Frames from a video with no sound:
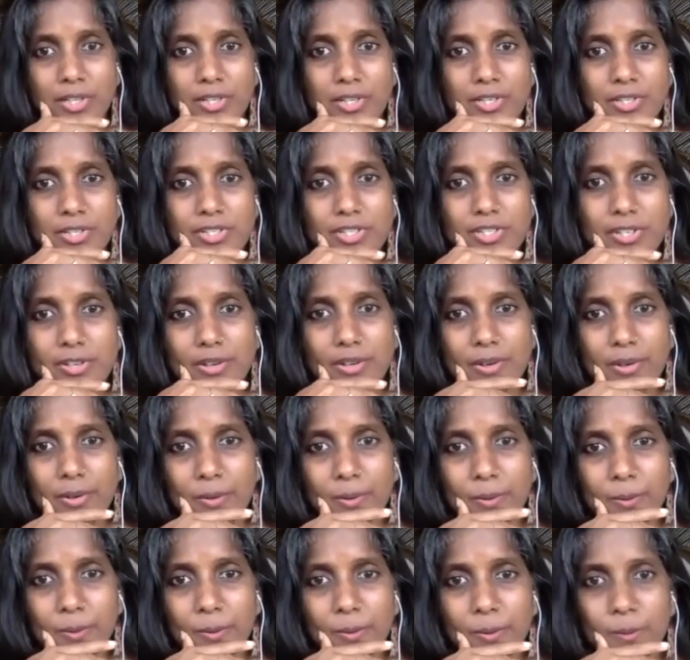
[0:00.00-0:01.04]

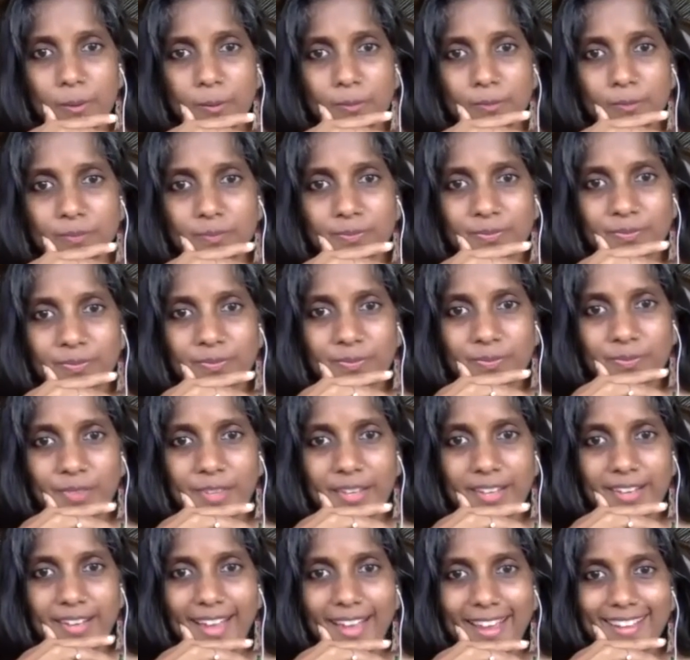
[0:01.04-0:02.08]
So,
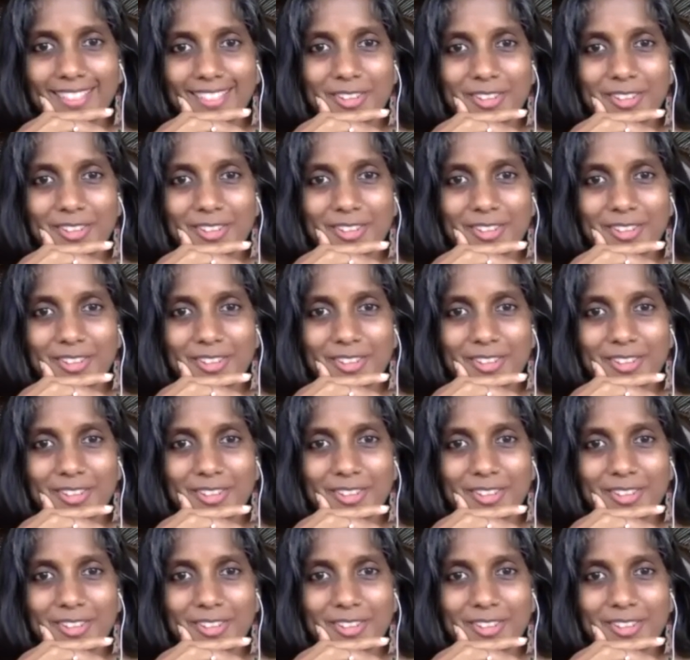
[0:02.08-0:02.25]
and